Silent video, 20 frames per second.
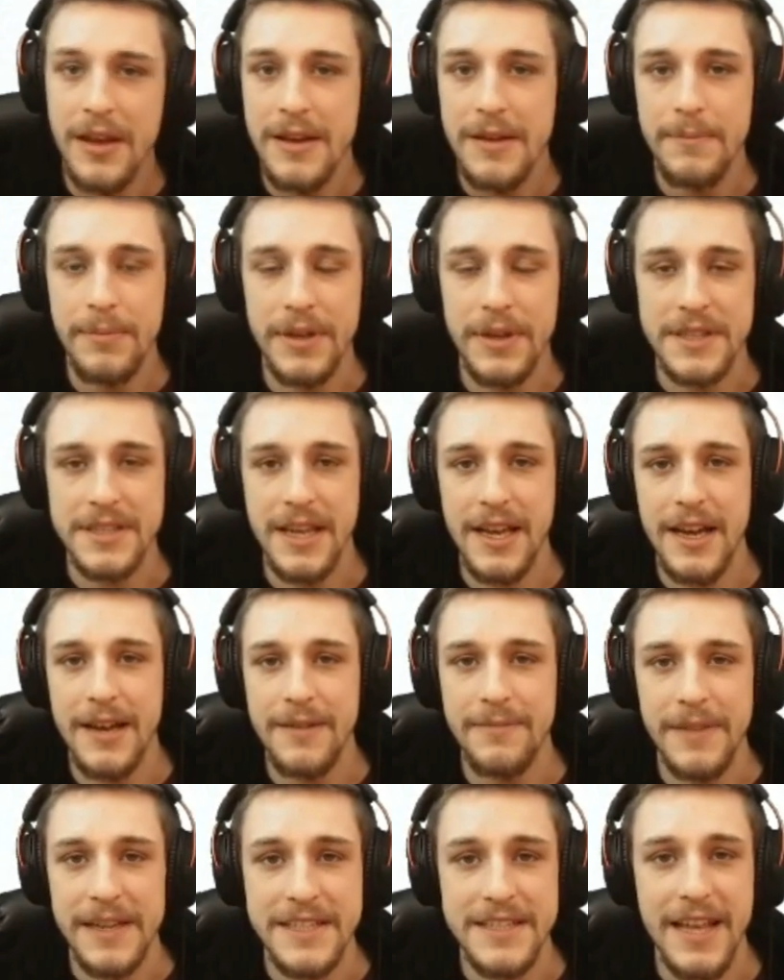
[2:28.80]
But uh,
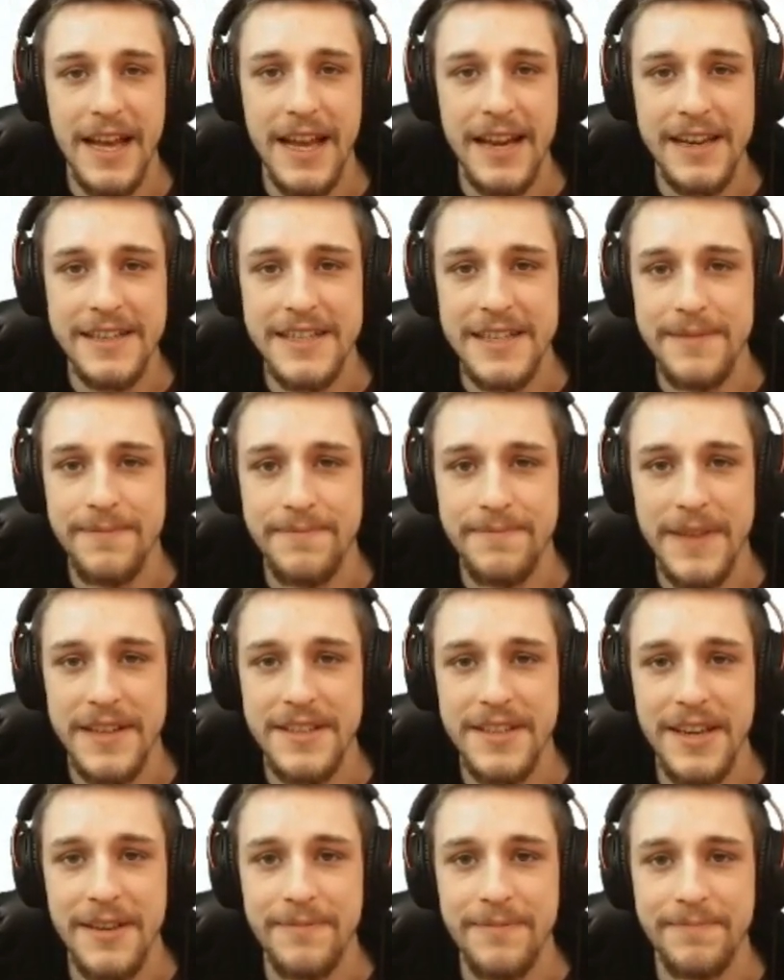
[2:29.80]
it's that easy.
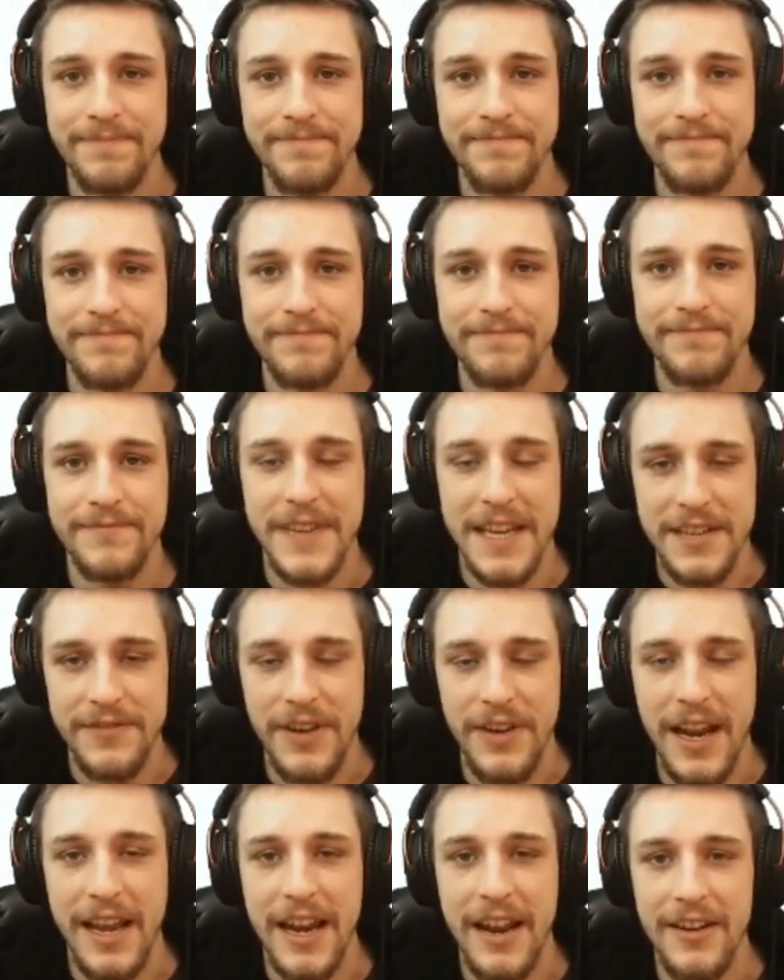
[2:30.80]
That's it. Thanks for
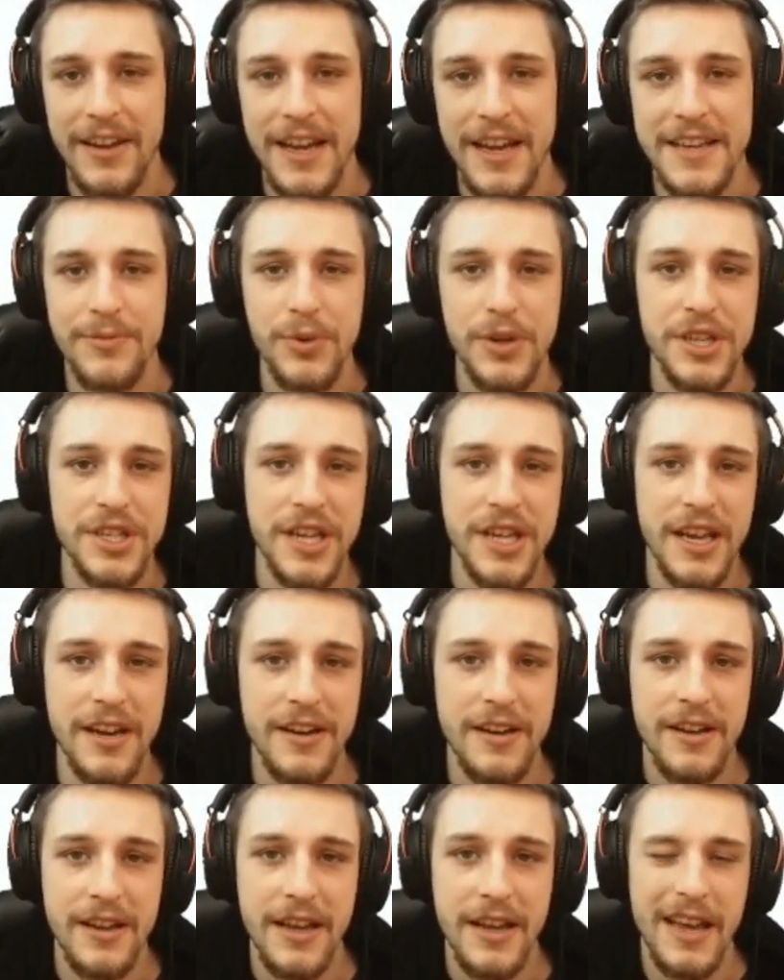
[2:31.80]
hanging out, guys. Appreciate
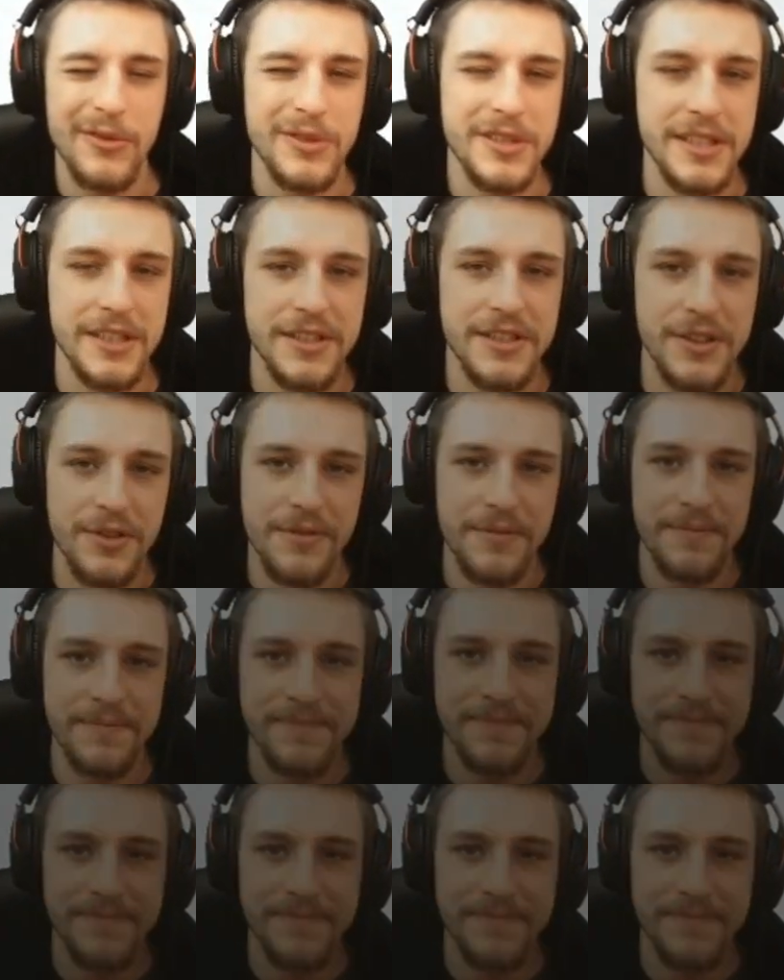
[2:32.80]
it. And we'll see you soon.